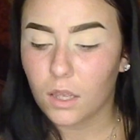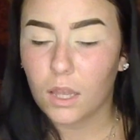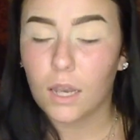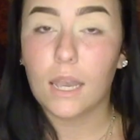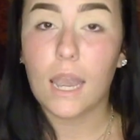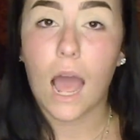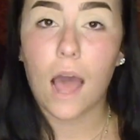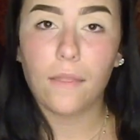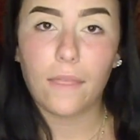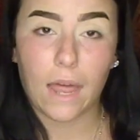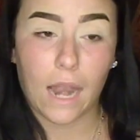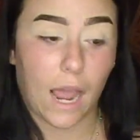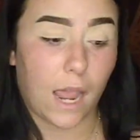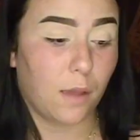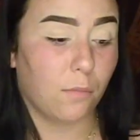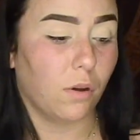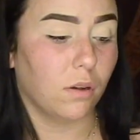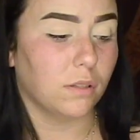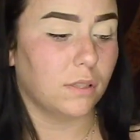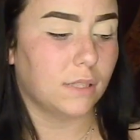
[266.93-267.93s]
now that I
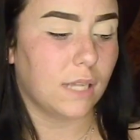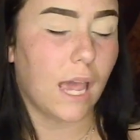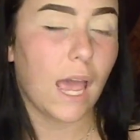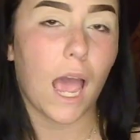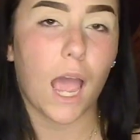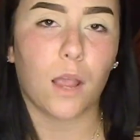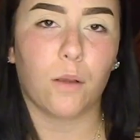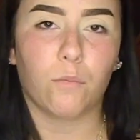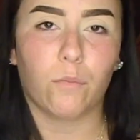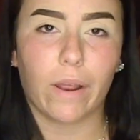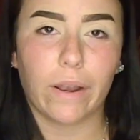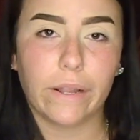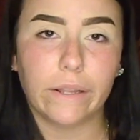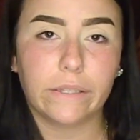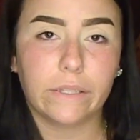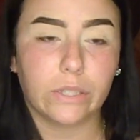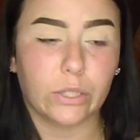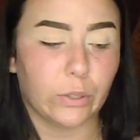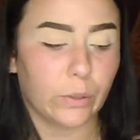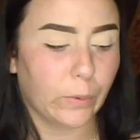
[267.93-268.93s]
am all set, I am ready
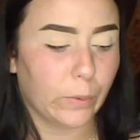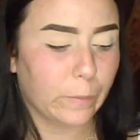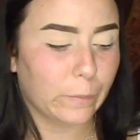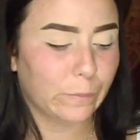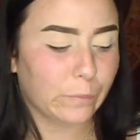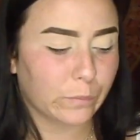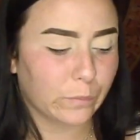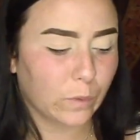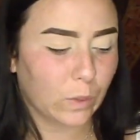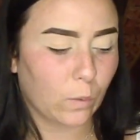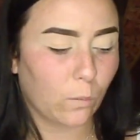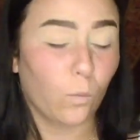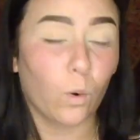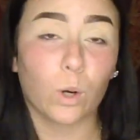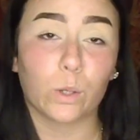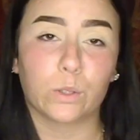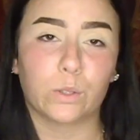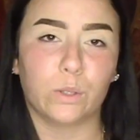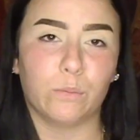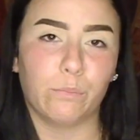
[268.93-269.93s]
to
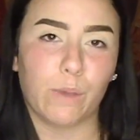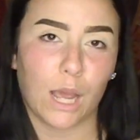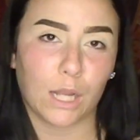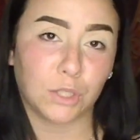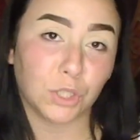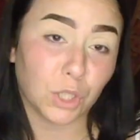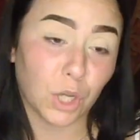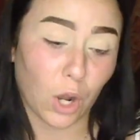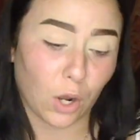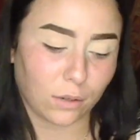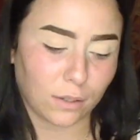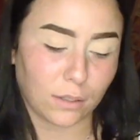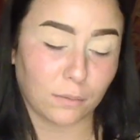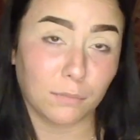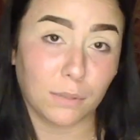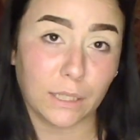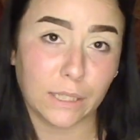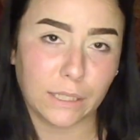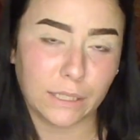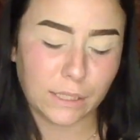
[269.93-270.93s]
work some magic on
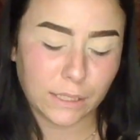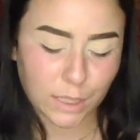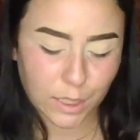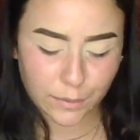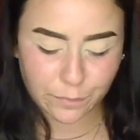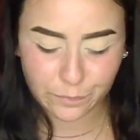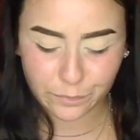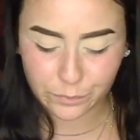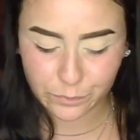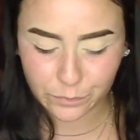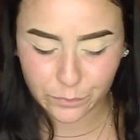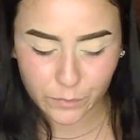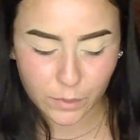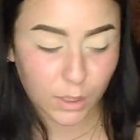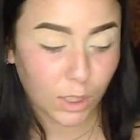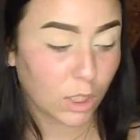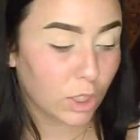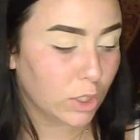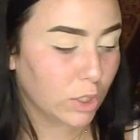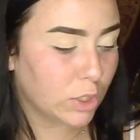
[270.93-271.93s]
them lids.
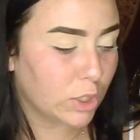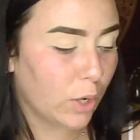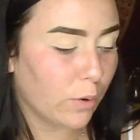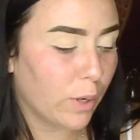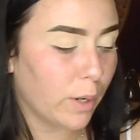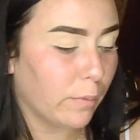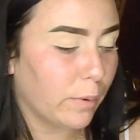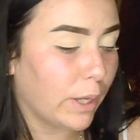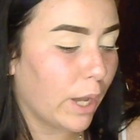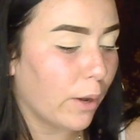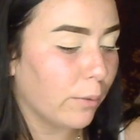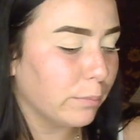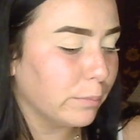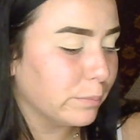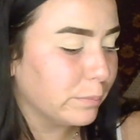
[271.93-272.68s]
So here we go.